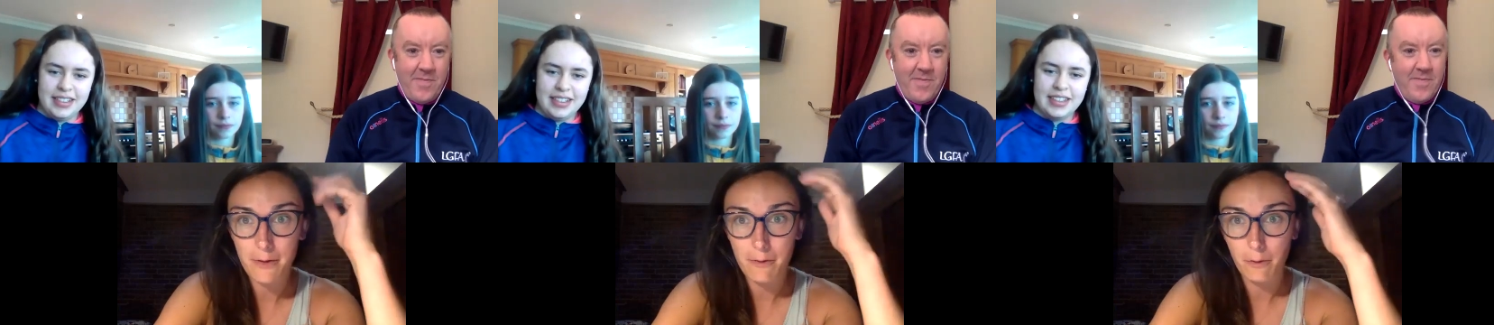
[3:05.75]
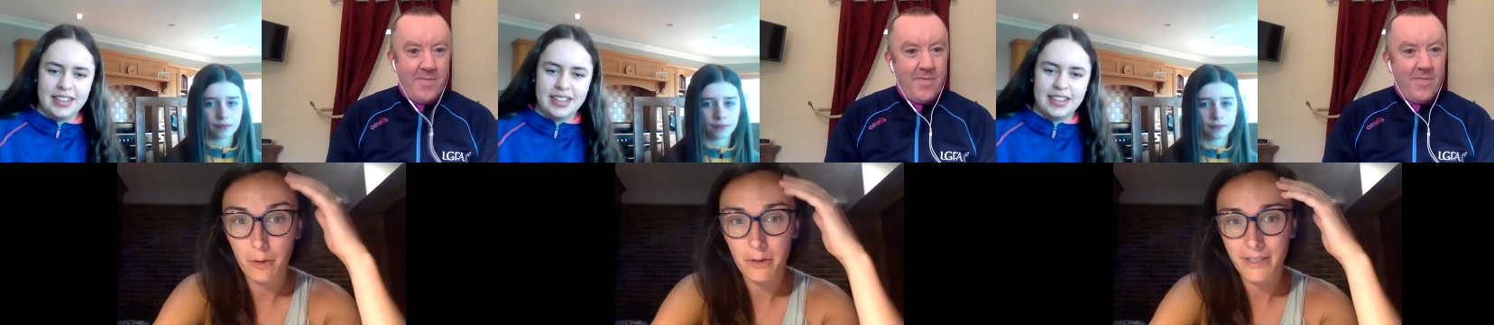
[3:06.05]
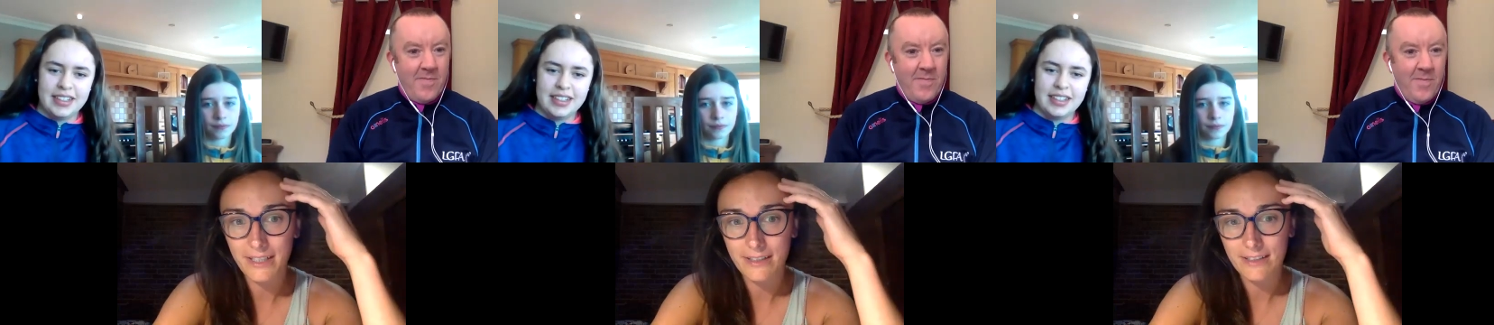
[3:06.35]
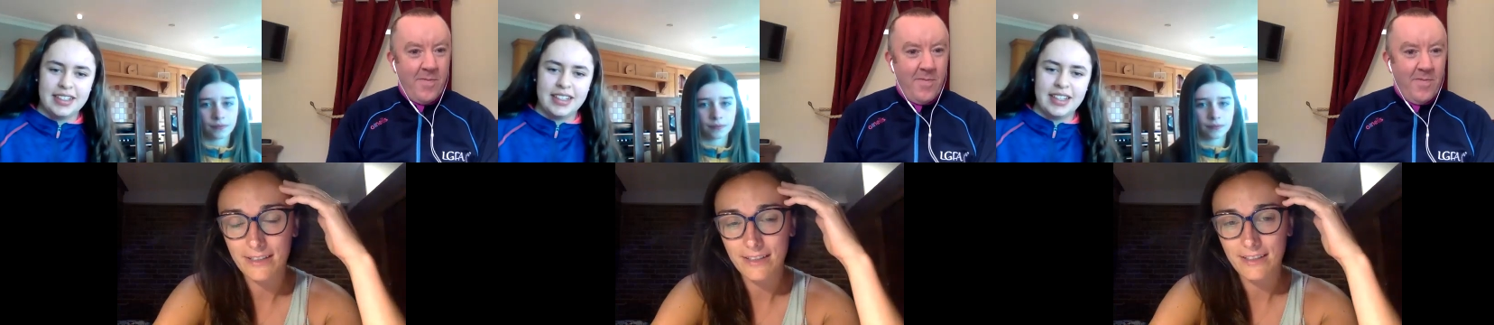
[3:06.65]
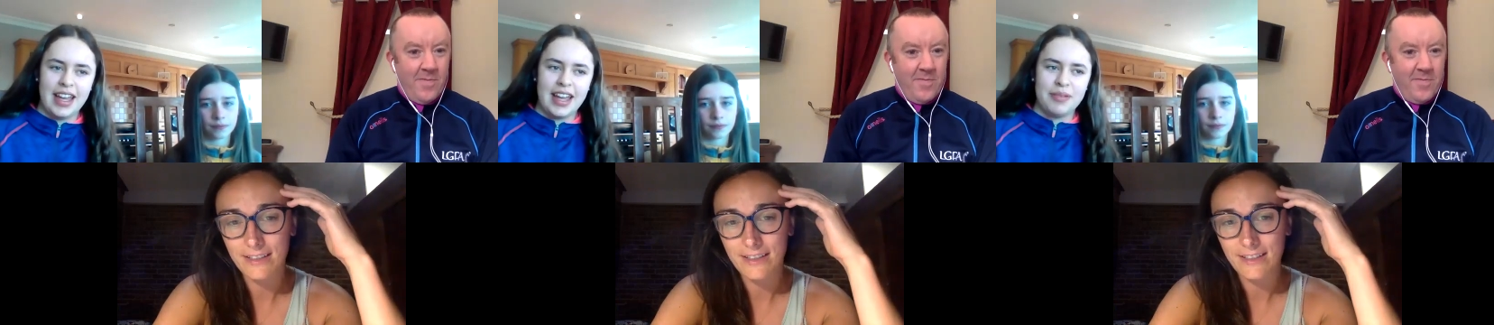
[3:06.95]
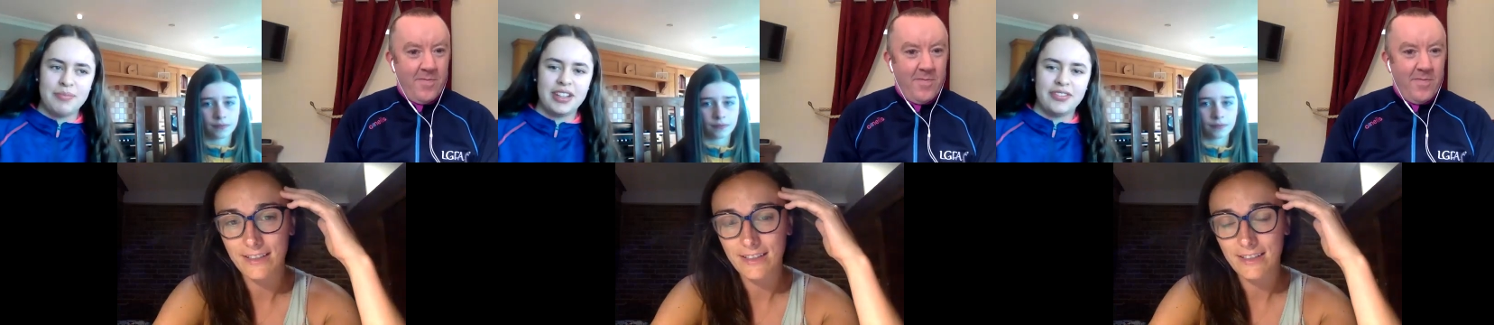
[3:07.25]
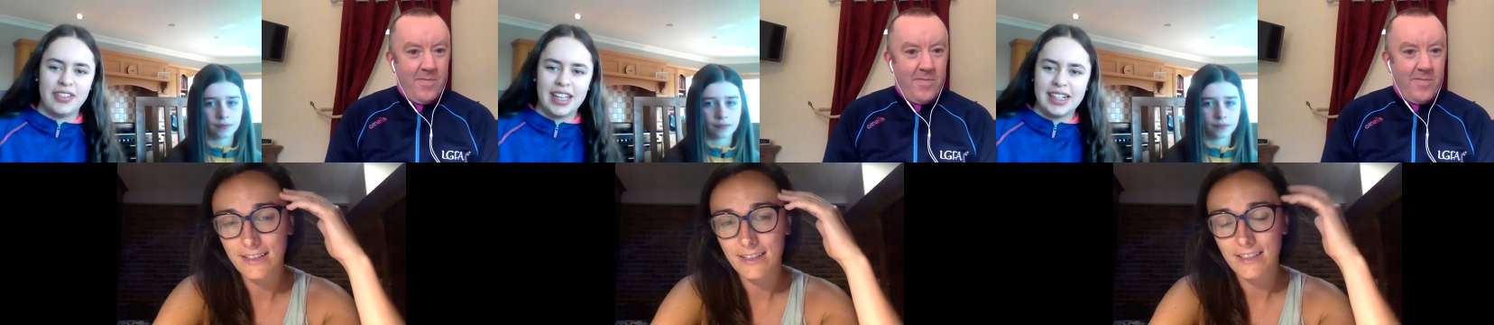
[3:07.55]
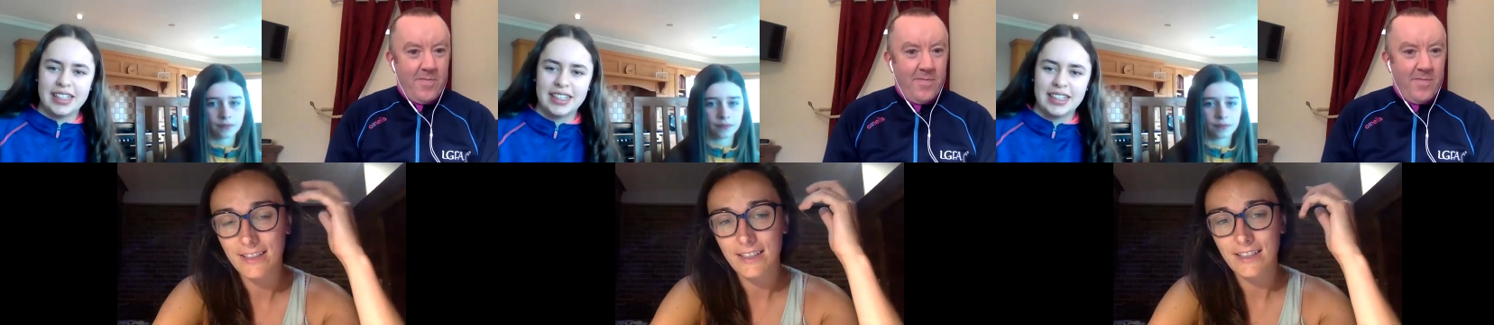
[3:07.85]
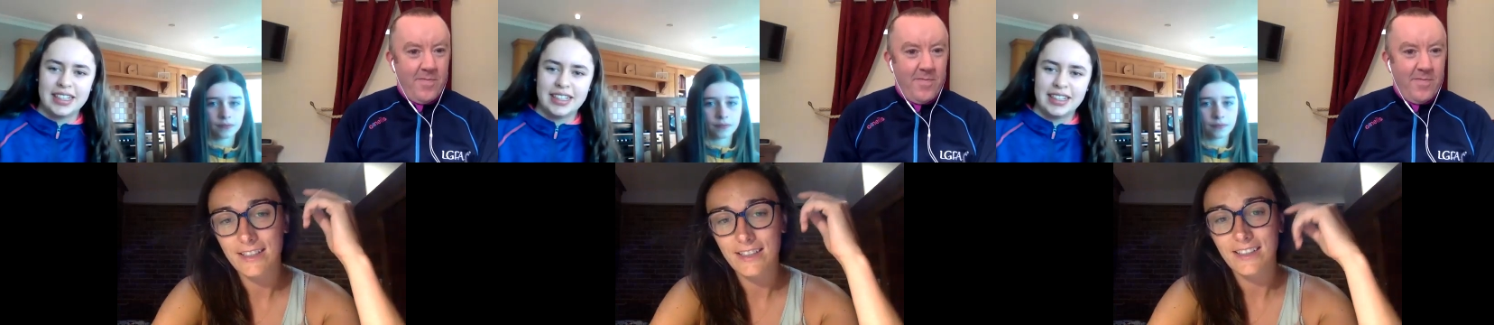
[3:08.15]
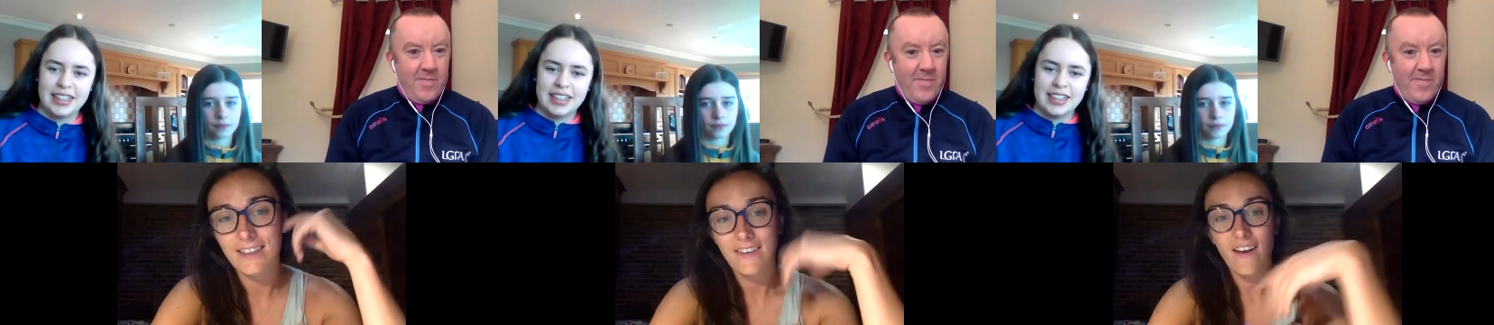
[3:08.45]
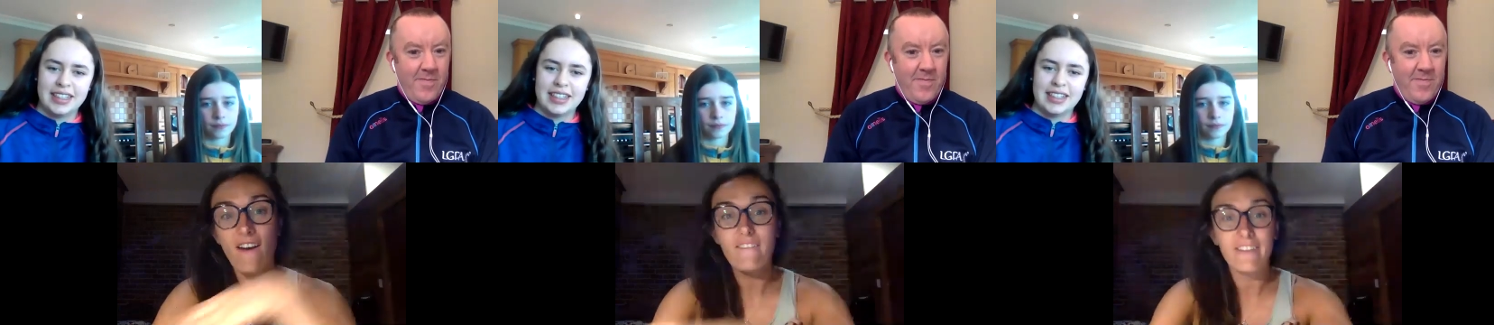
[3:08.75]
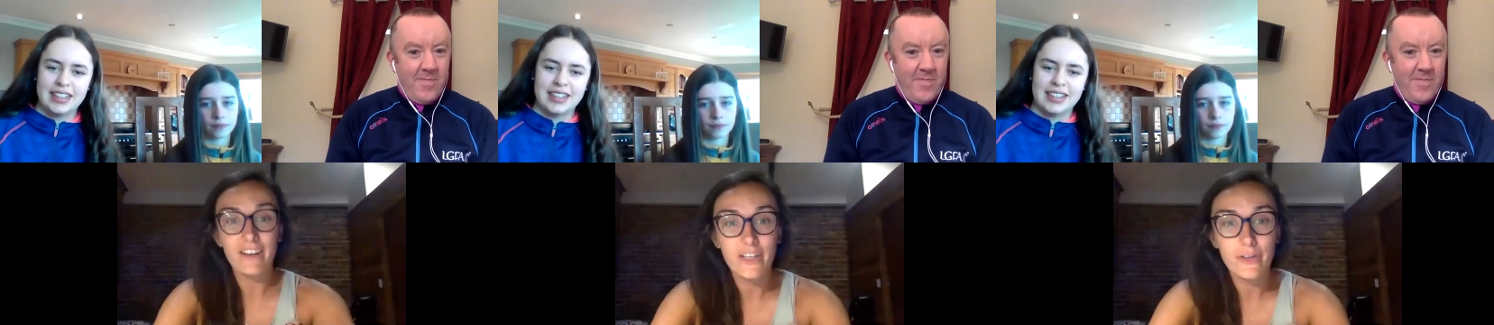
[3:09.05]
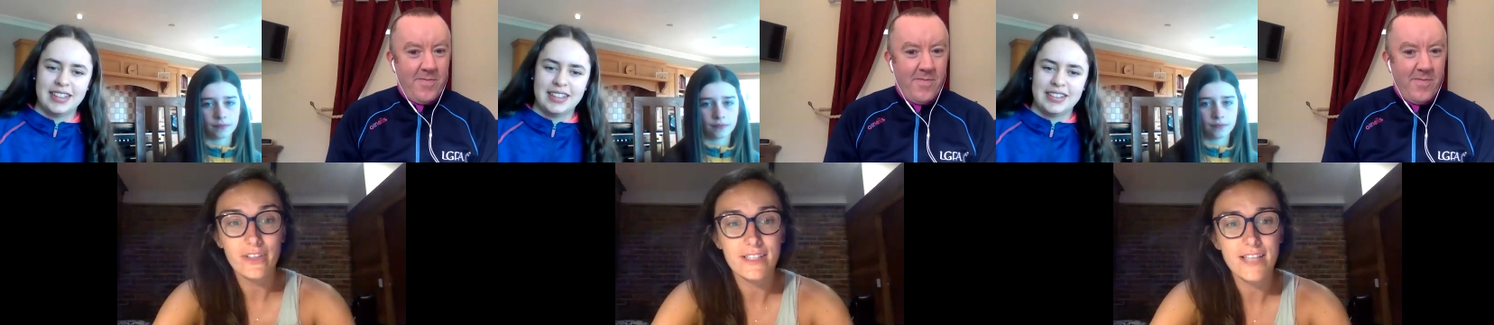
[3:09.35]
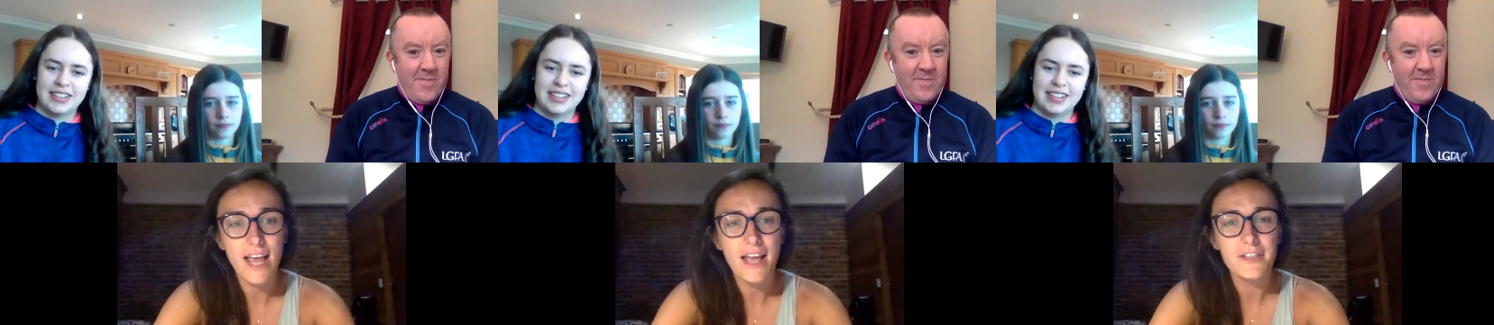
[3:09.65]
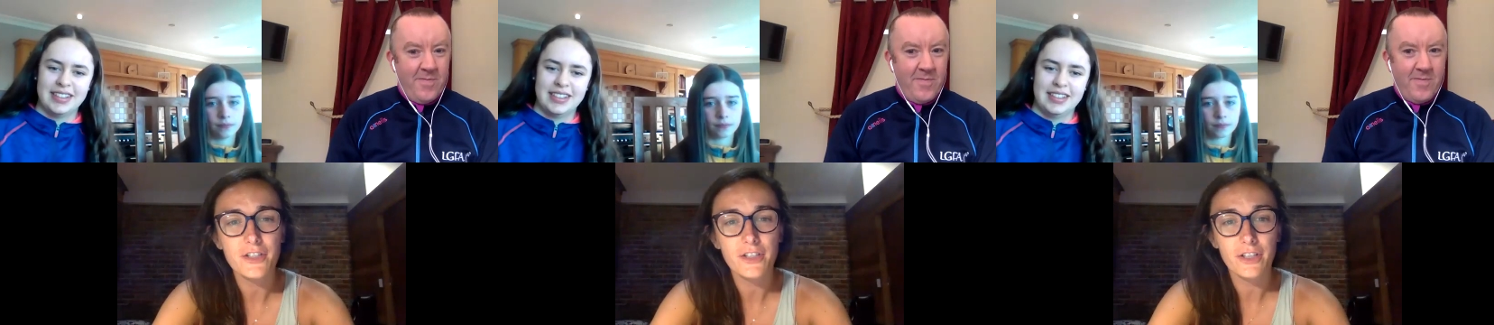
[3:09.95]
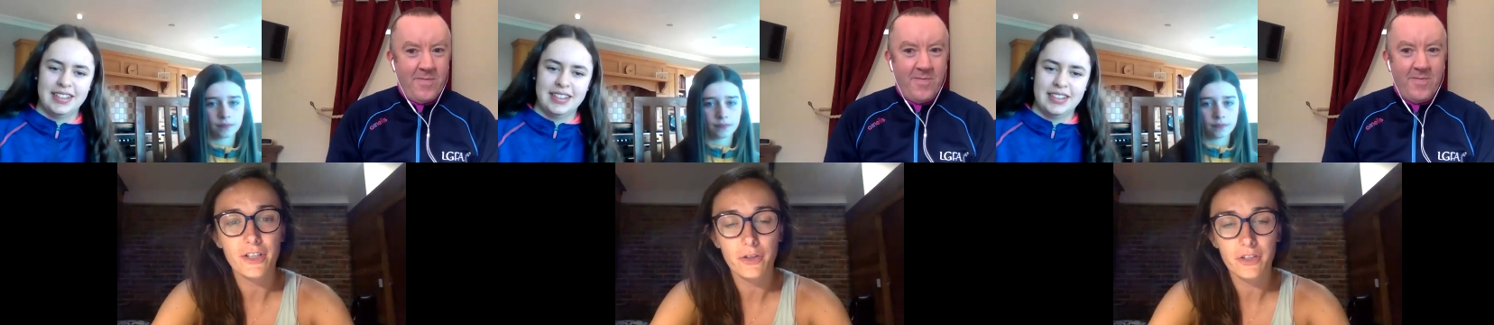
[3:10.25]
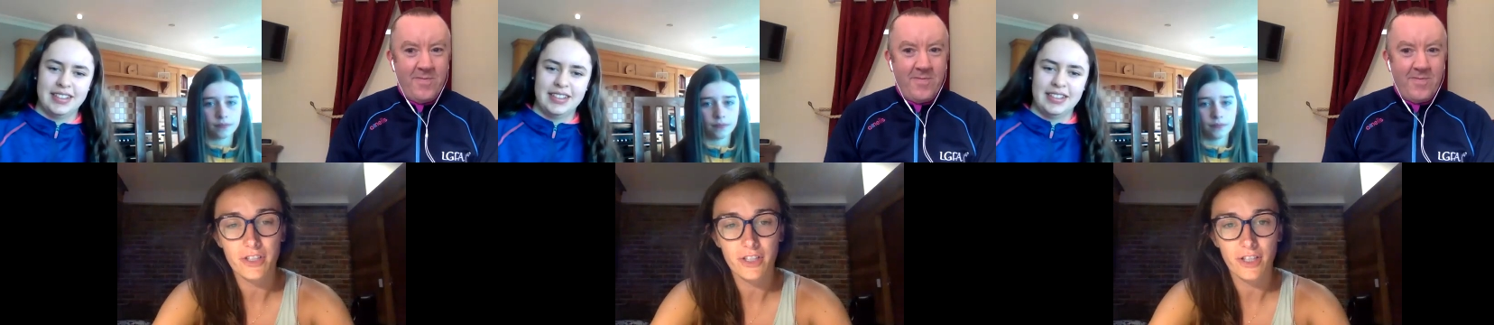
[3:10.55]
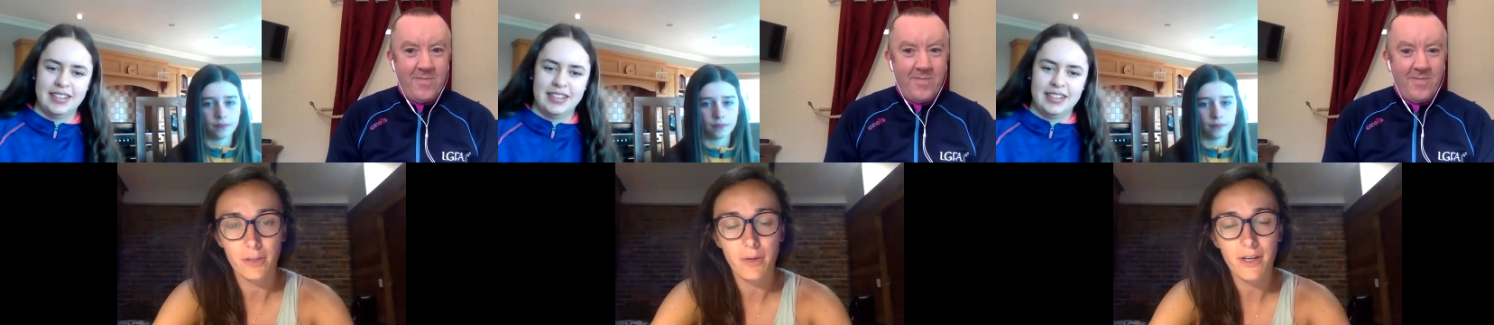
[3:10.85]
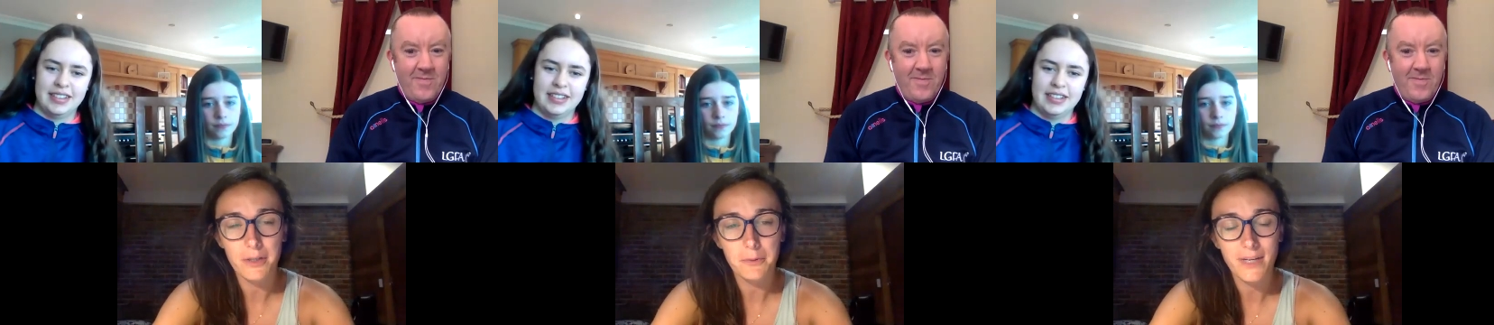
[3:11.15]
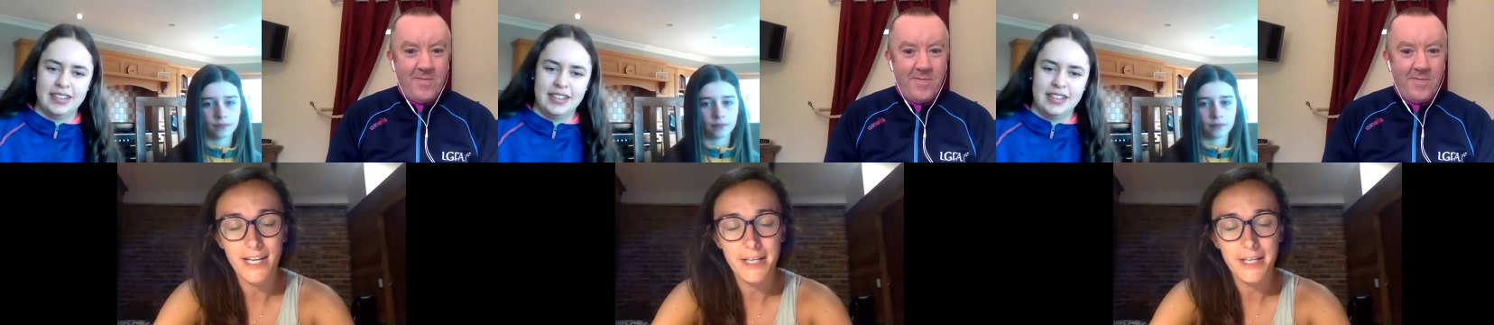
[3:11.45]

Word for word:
Speaker 1: you a forward?
Speaker 2: Uh, midfield.
Speaker 1: Oh, very good. And you're under what, what